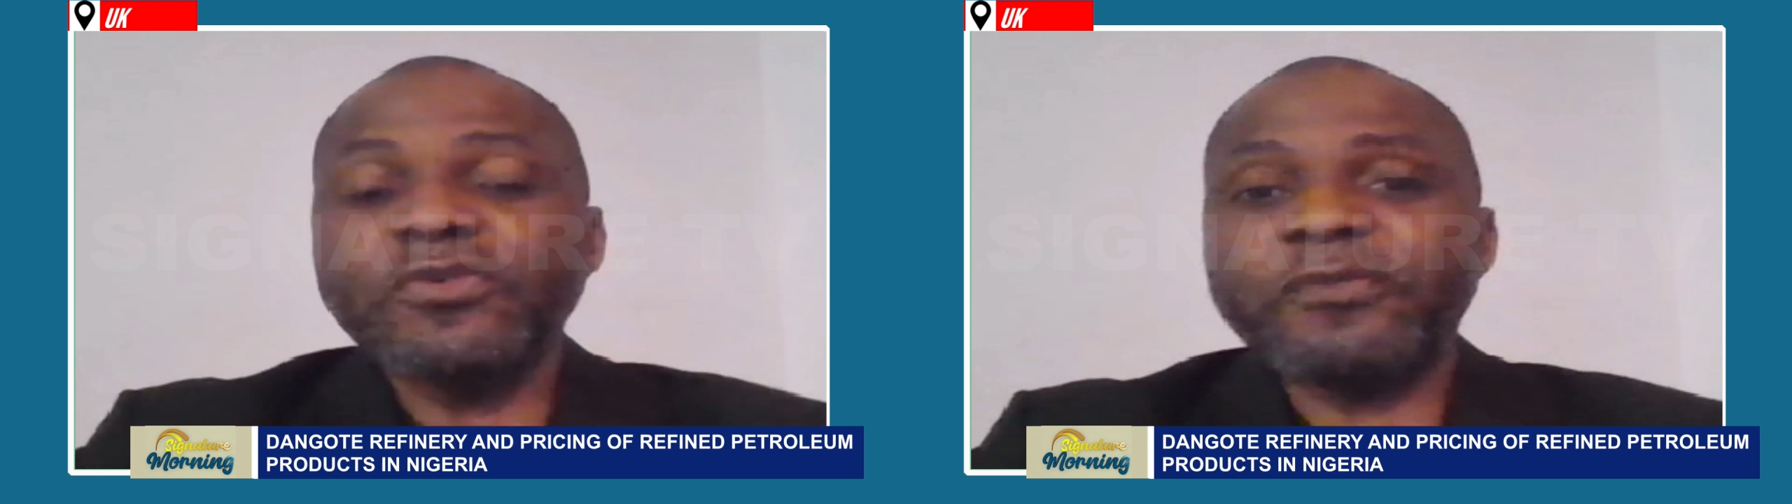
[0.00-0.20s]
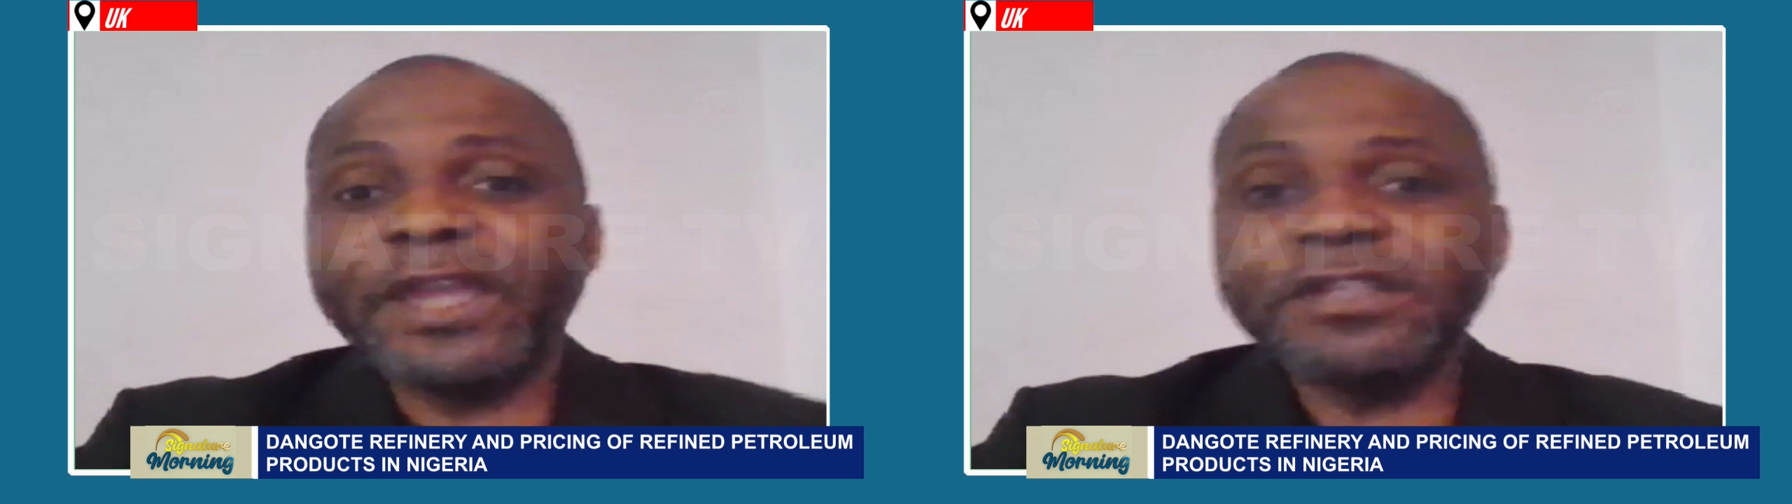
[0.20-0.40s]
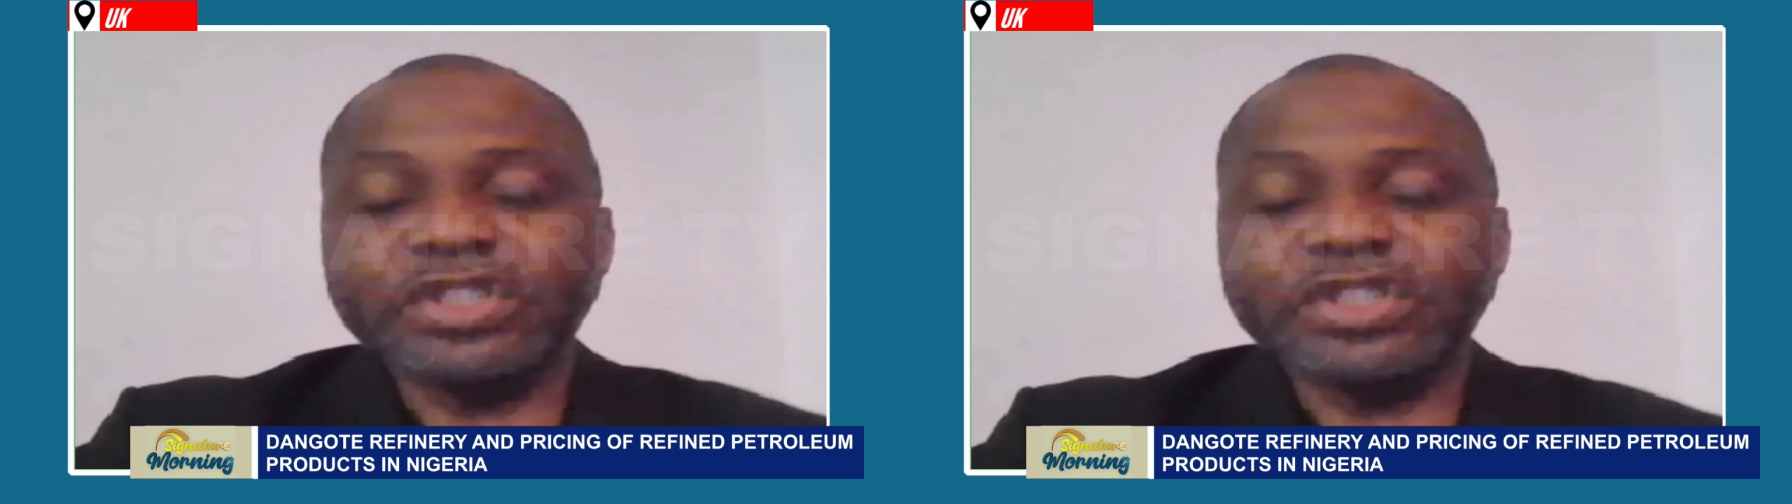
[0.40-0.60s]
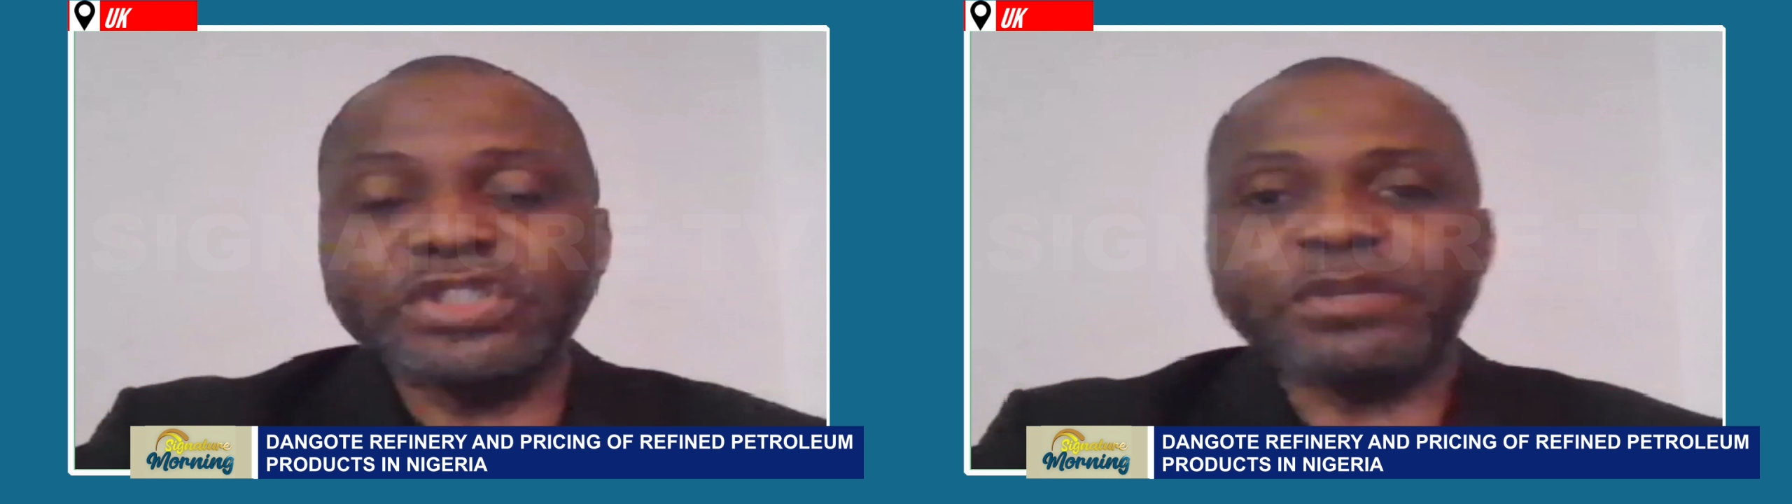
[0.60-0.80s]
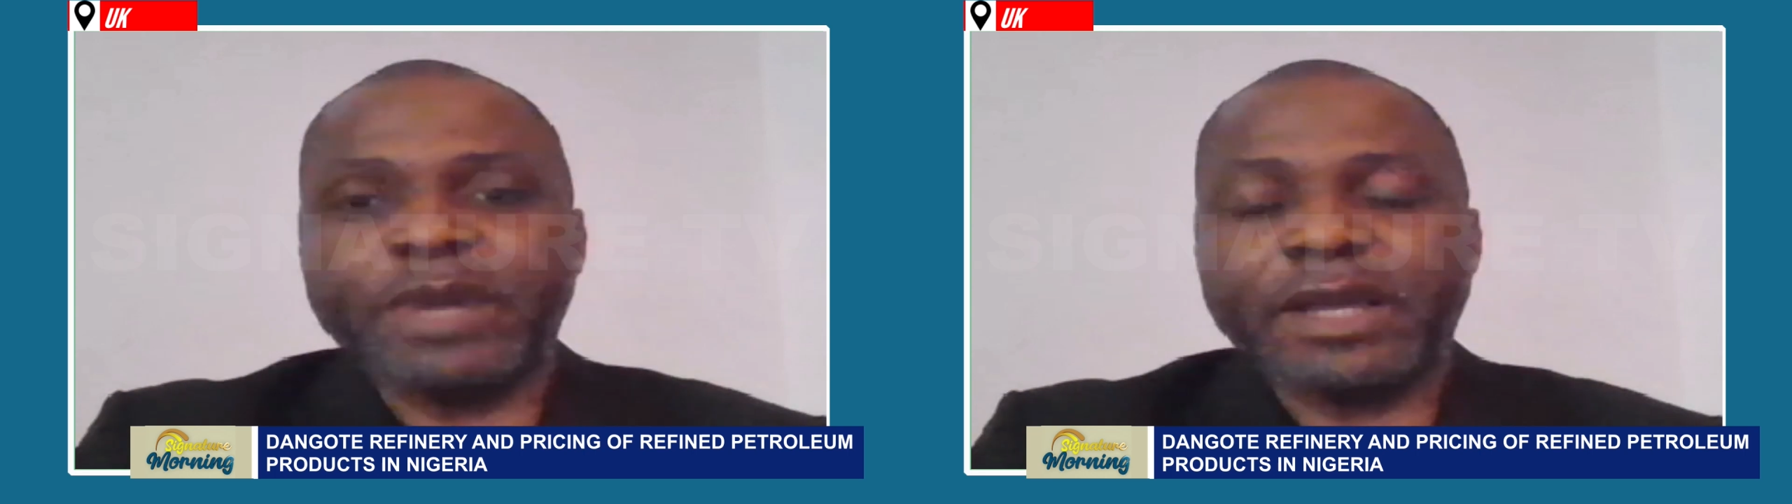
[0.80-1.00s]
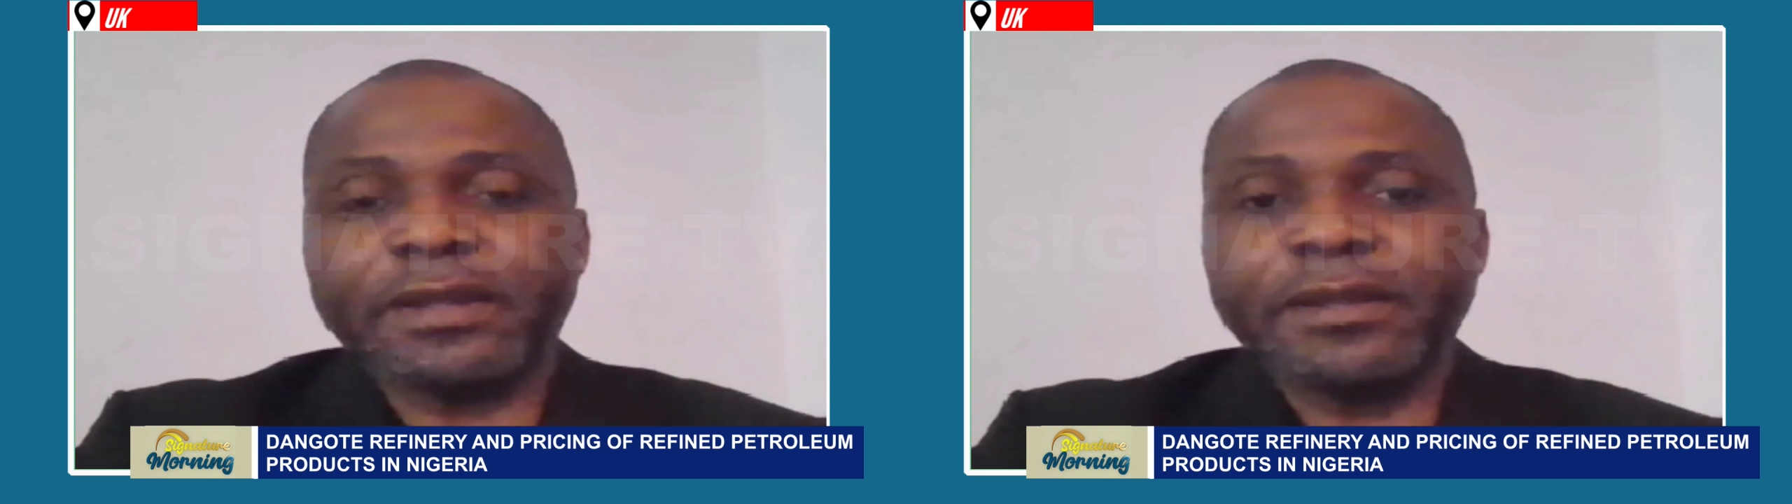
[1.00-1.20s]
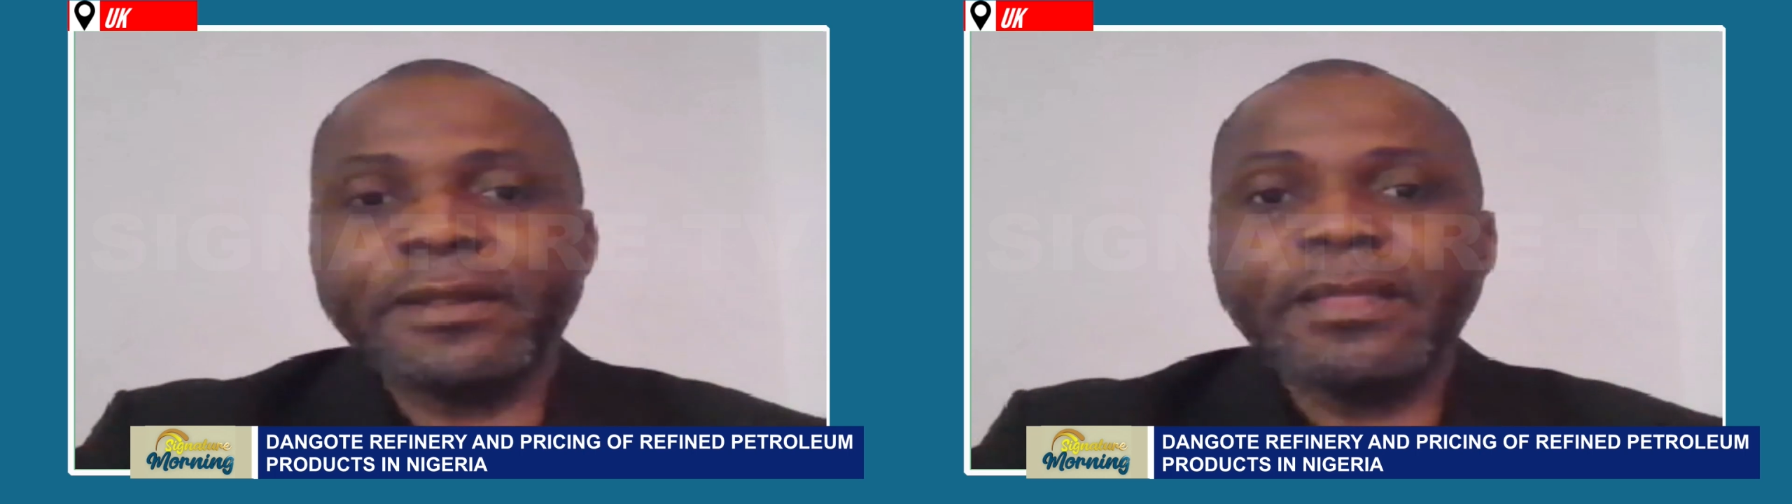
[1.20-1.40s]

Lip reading: to fight GT Bank.